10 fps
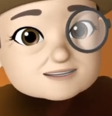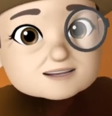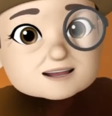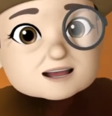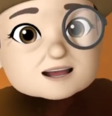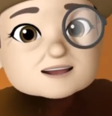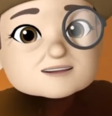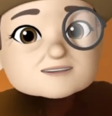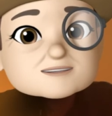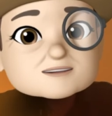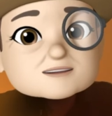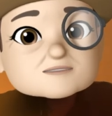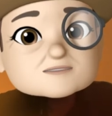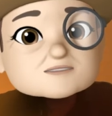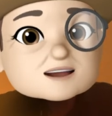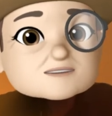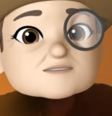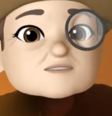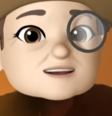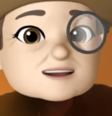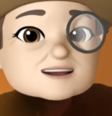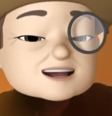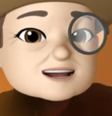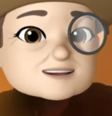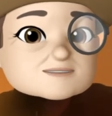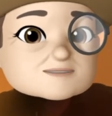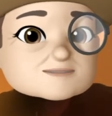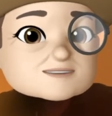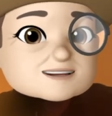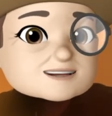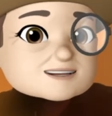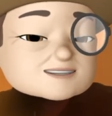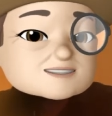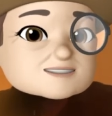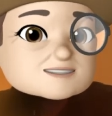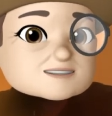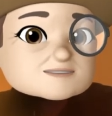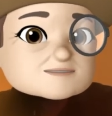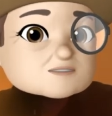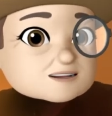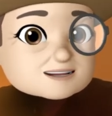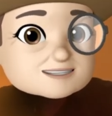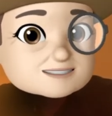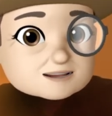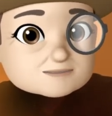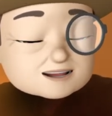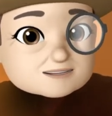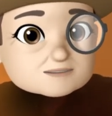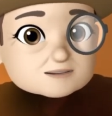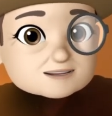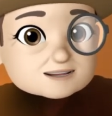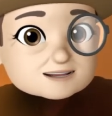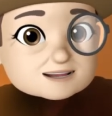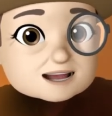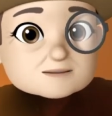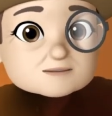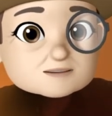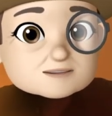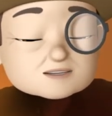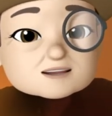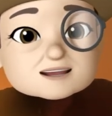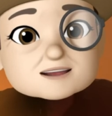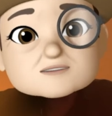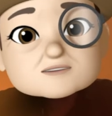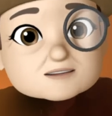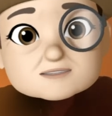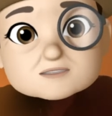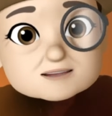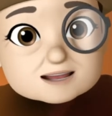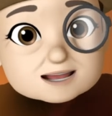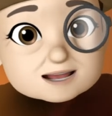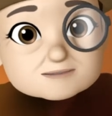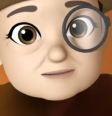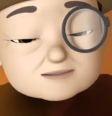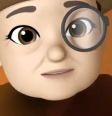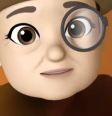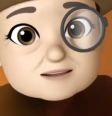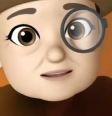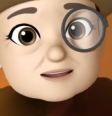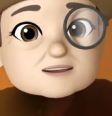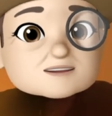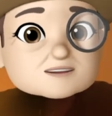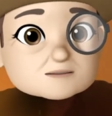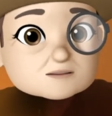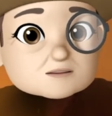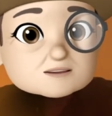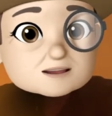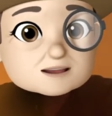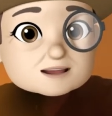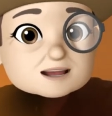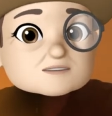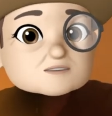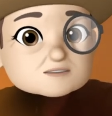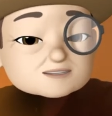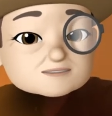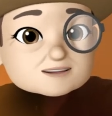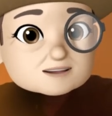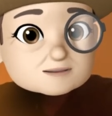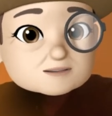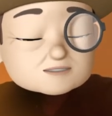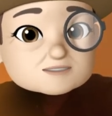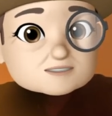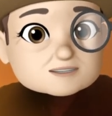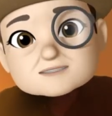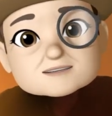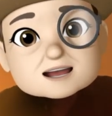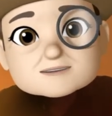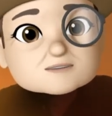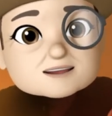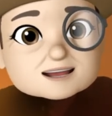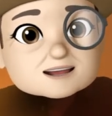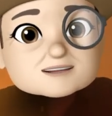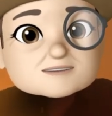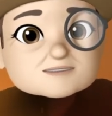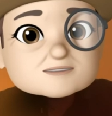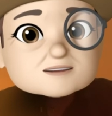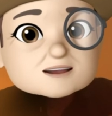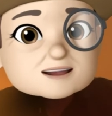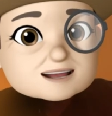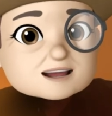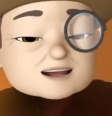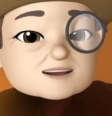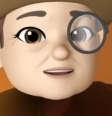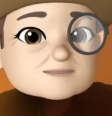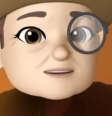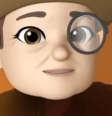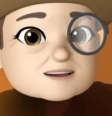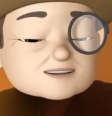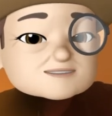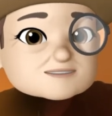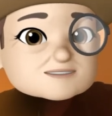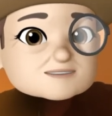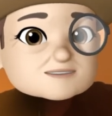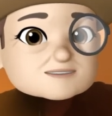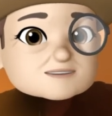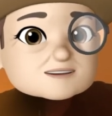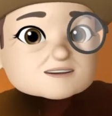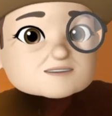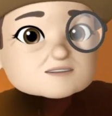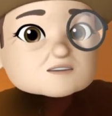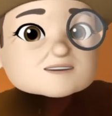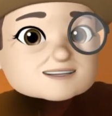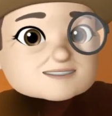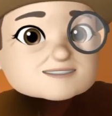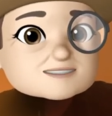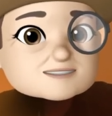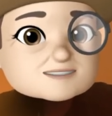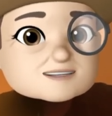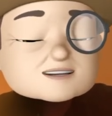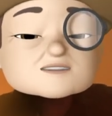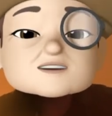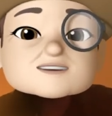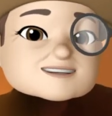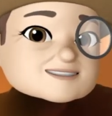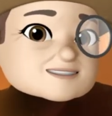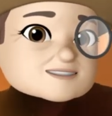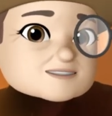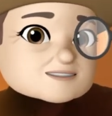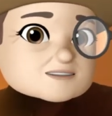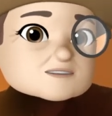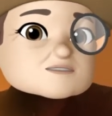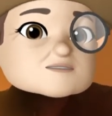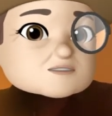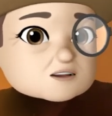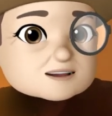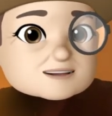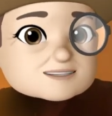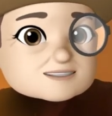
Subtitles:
And for every game like Fortnite that makes money, Apple has all these free games that it's supporting and those developers. Apple has an economic basis for that deal. And the other thing is, if you look at this